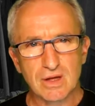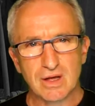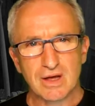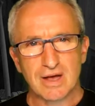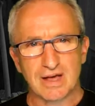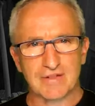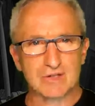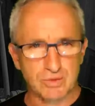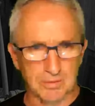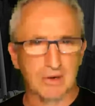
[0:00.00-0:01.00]
And that's
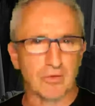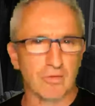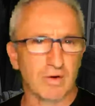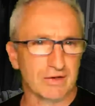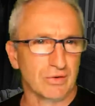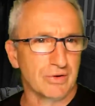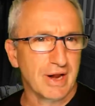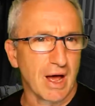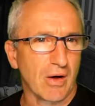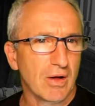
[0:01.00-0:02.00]
what I'm going to reflect on
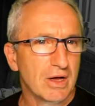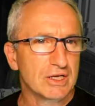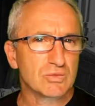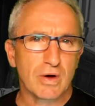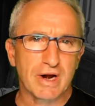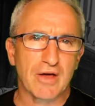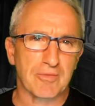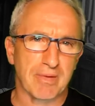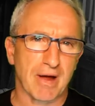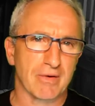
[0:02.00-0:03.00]
now, is what are the
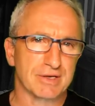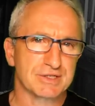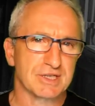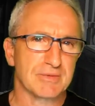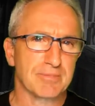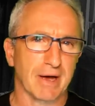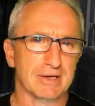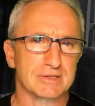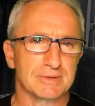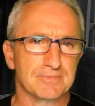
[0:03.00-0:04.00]
barriers to
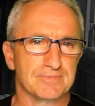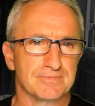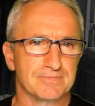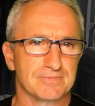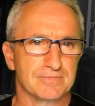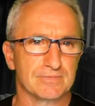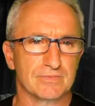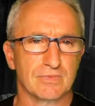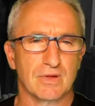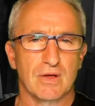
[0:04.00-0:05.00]
impact?
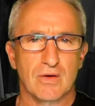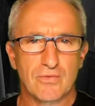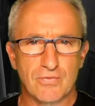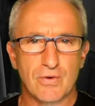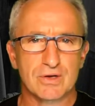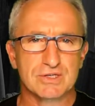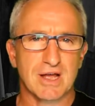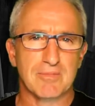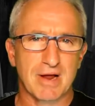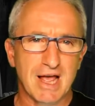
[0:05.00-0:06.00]
First,
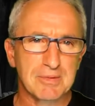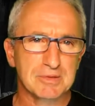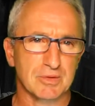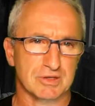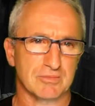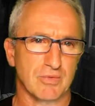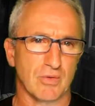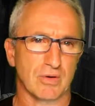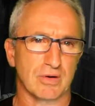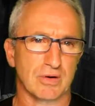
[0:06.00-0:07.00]
and perhaps most
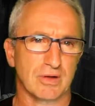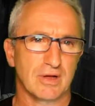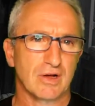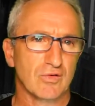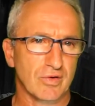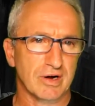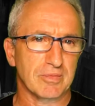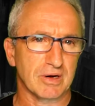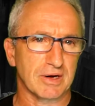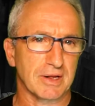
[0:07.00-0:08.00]
important,
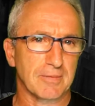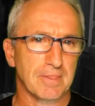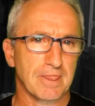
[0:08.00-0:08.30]
credibility.